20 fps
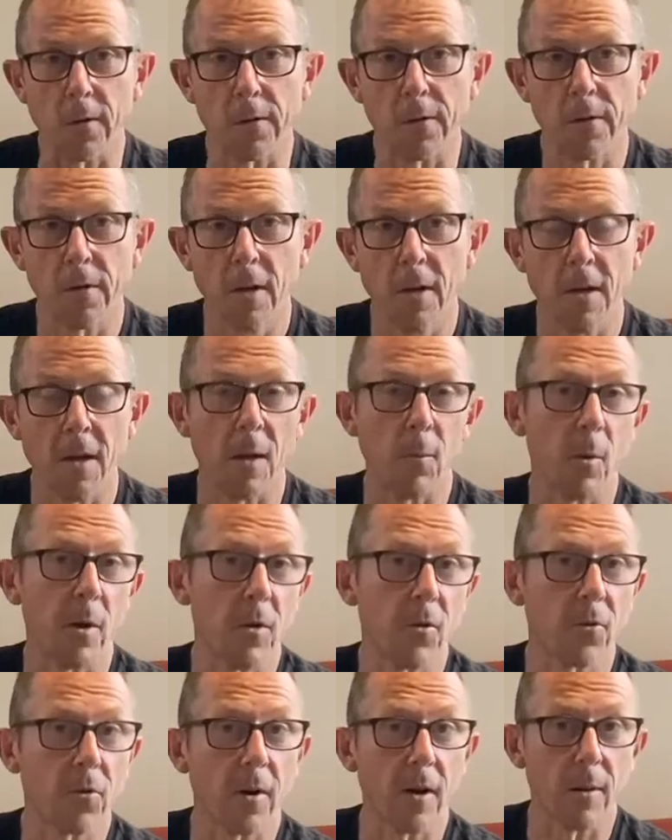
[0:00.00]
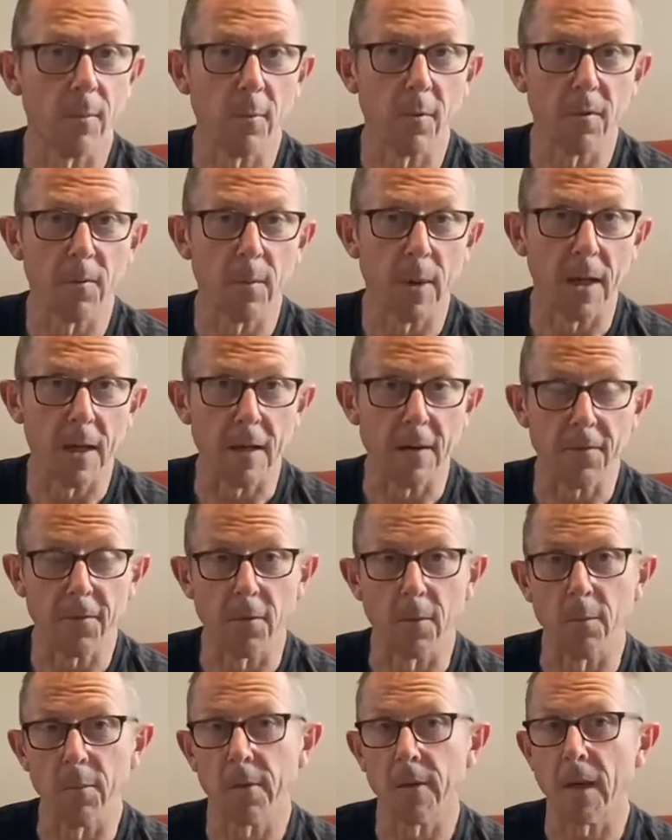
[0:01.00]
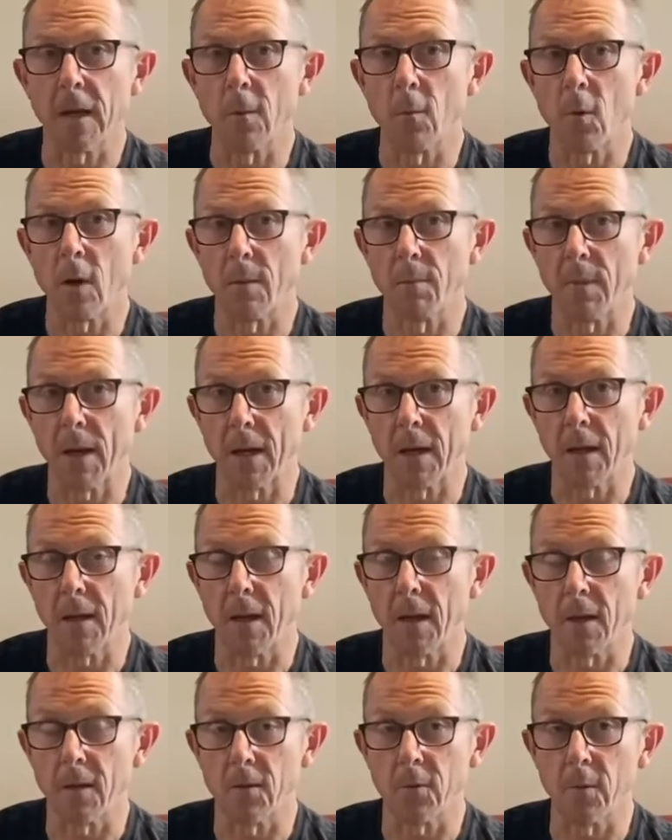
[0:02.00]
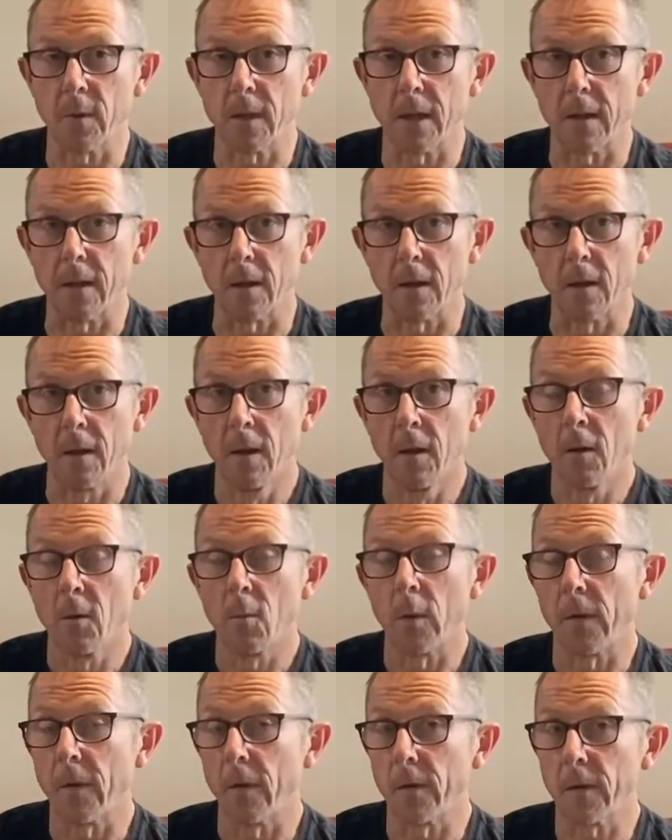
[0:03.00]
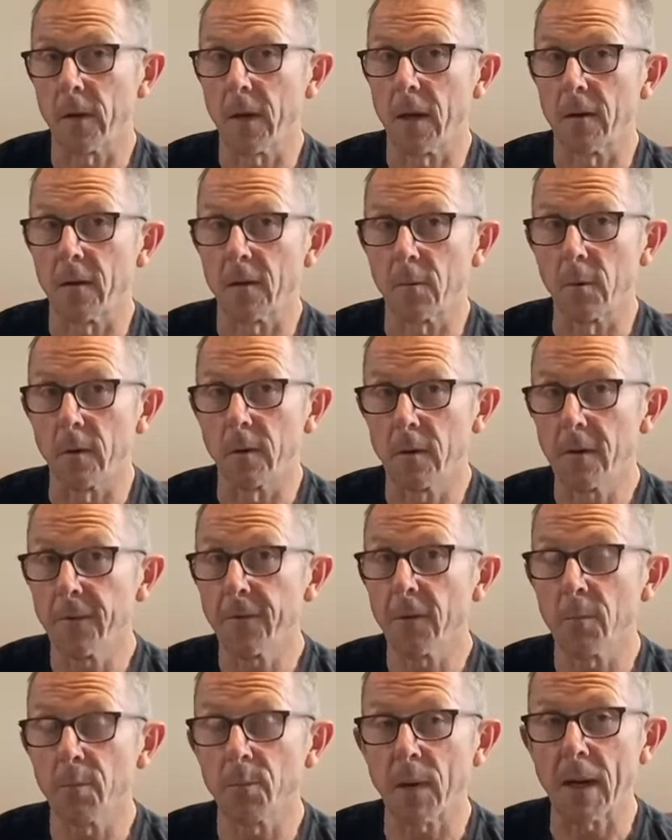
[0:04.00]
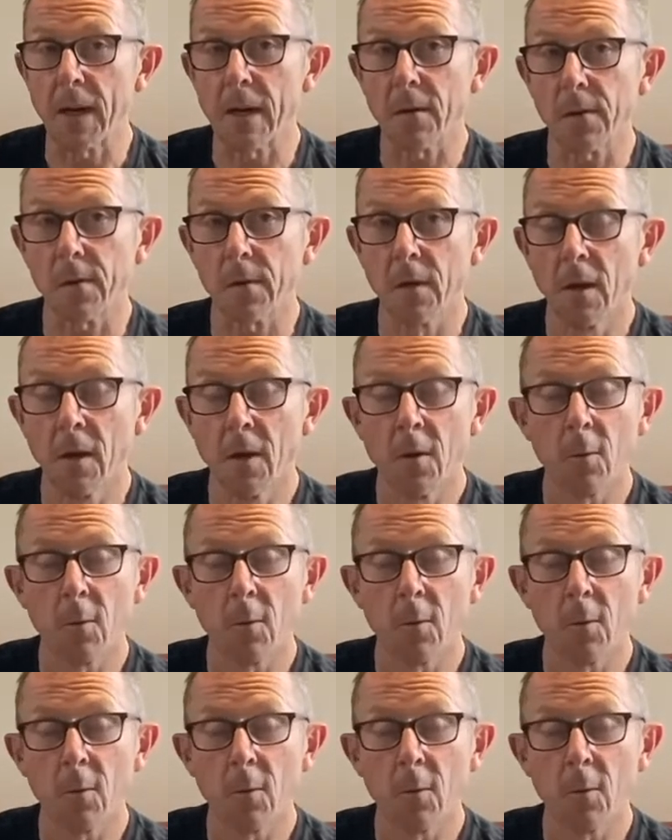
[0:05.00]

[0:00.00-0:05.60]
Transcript: us. And when you're trying to move money from, say, one bank account to another, when those accounts are with different banks,